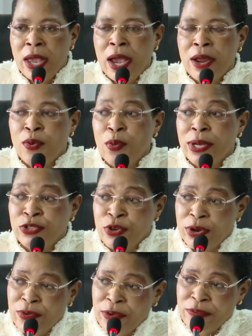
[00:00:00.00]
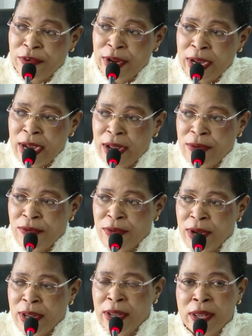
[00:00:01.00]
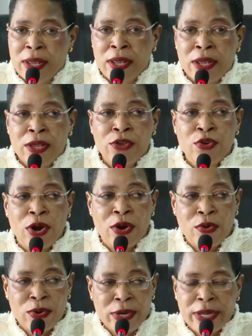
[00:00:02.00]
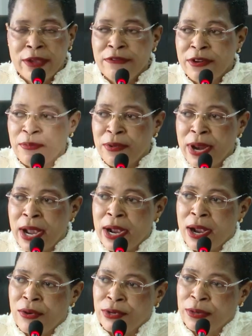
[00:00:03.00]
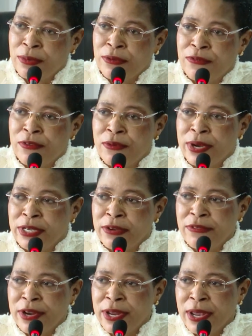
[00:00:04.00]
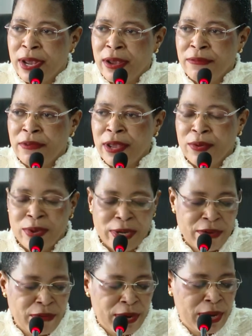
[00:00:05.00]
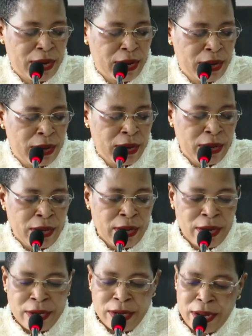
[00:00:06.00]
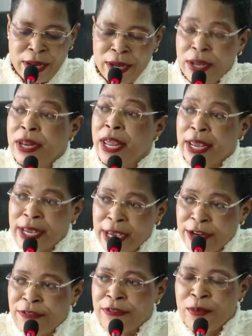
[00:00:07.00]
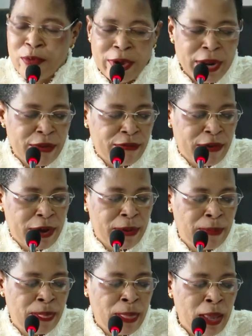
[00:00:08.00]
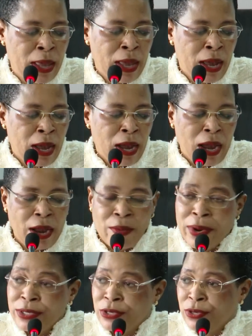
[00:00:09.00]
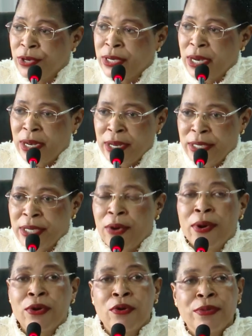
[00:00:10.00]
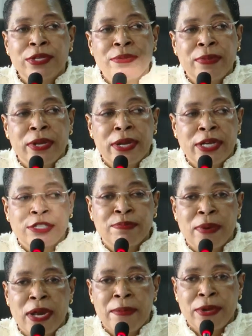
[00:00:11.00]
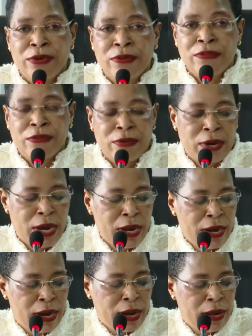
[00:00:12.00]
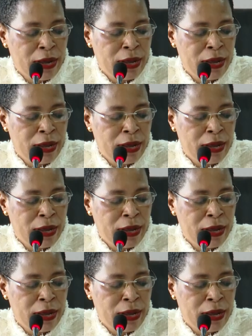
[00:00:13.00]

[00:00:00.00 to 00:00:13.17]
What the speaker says: and what you are doing for the country. You are holding everybody accountable for whatever they have and whatever they get from wherever. I want to reiterate our commitment as Parliament of Uganda